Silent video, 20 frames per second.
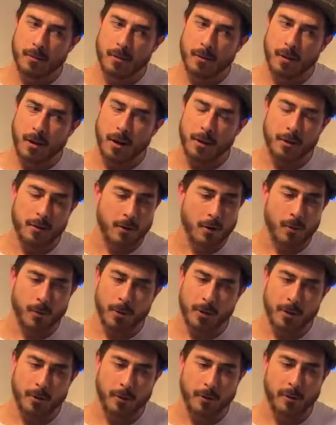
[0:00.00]
I didn't know what
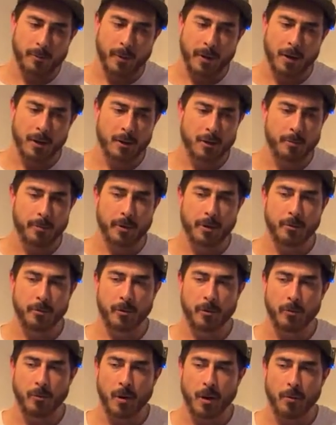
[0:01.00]
to expect, but it was
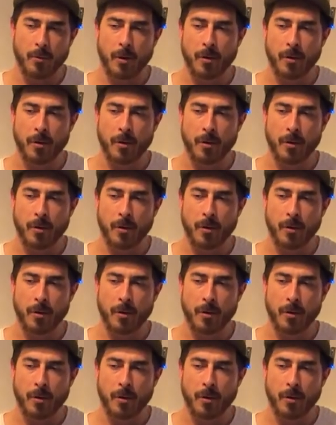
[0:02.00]
way, way,